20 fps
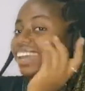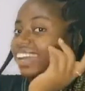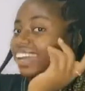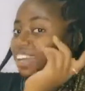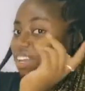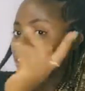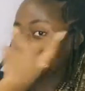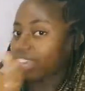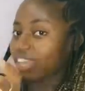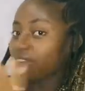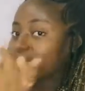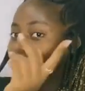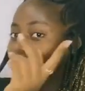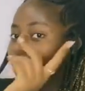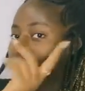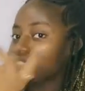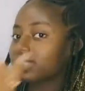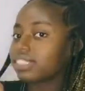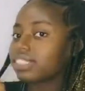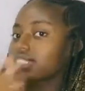okay, you
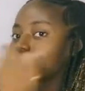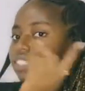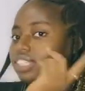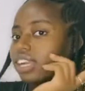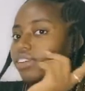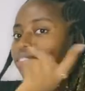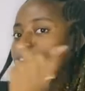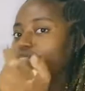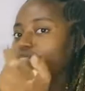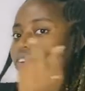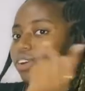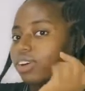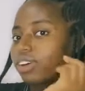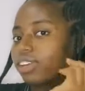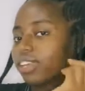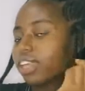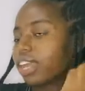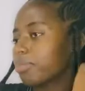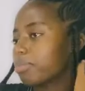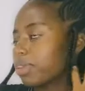guys, this is your fault.
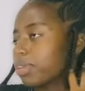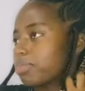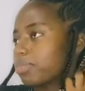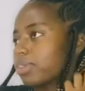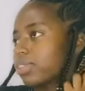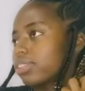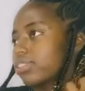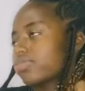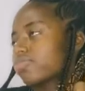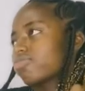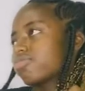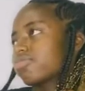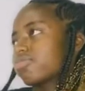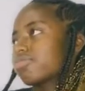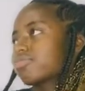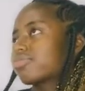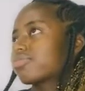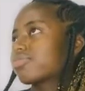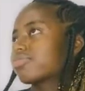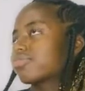Yeah, Mimi.
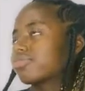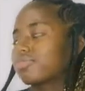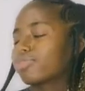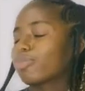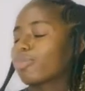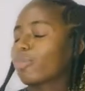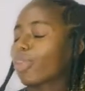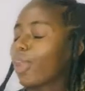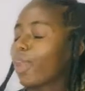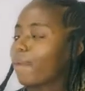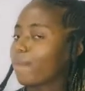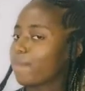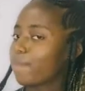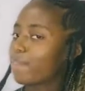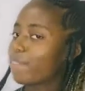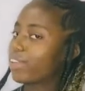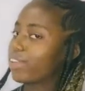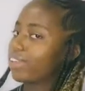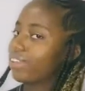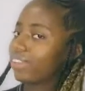
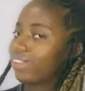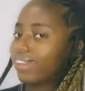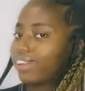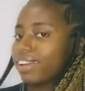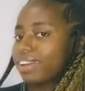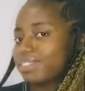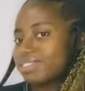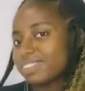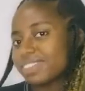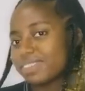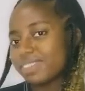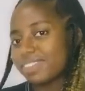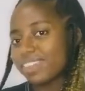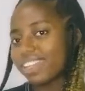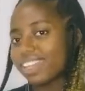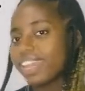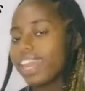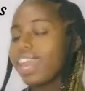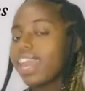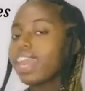Feel comfortable
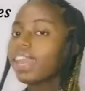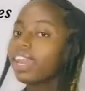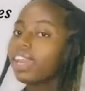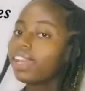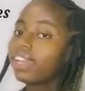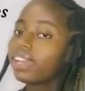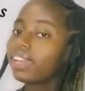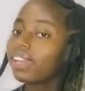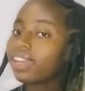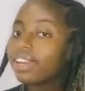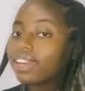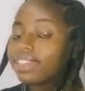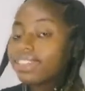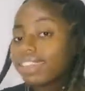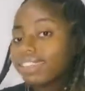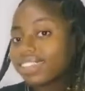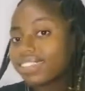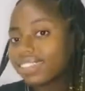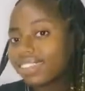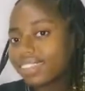in. And the
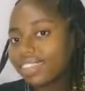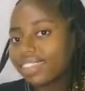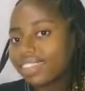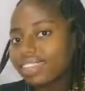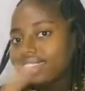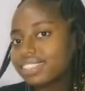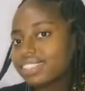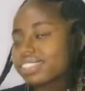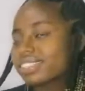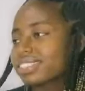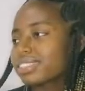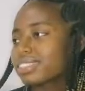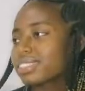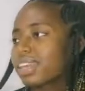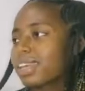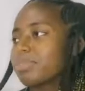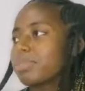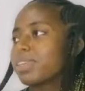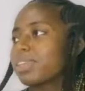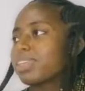other thing is,
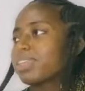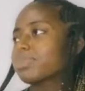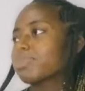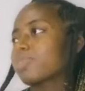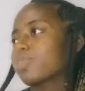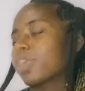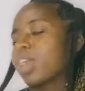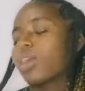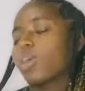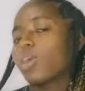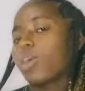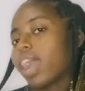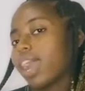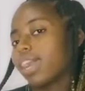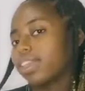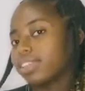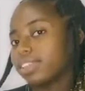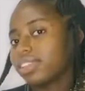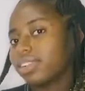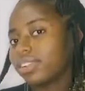I mean, I
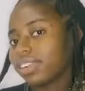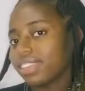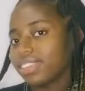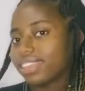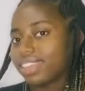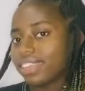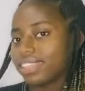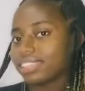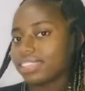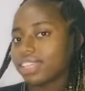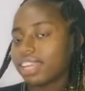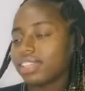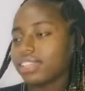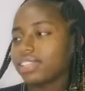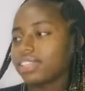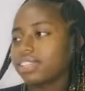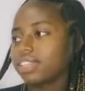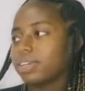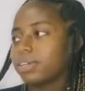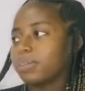did great things. I
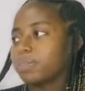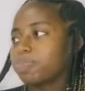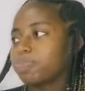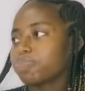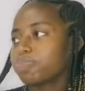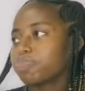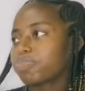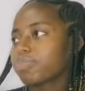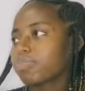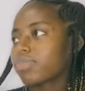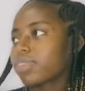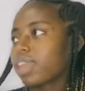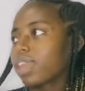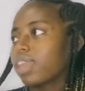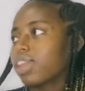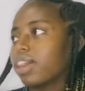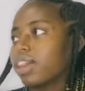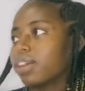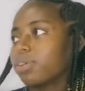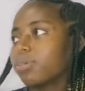did
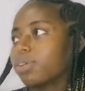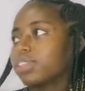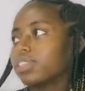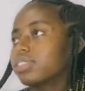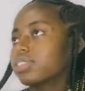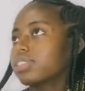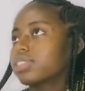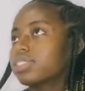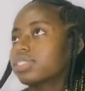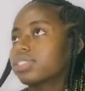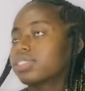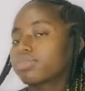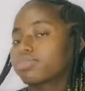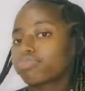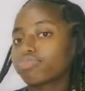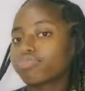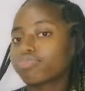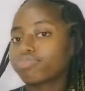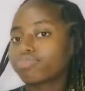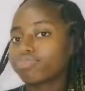I went
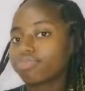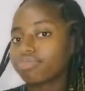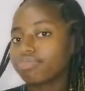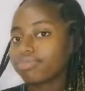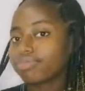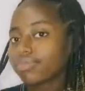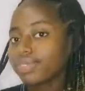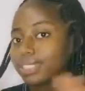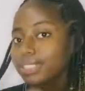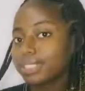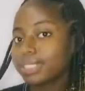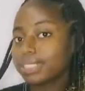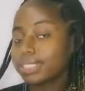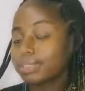to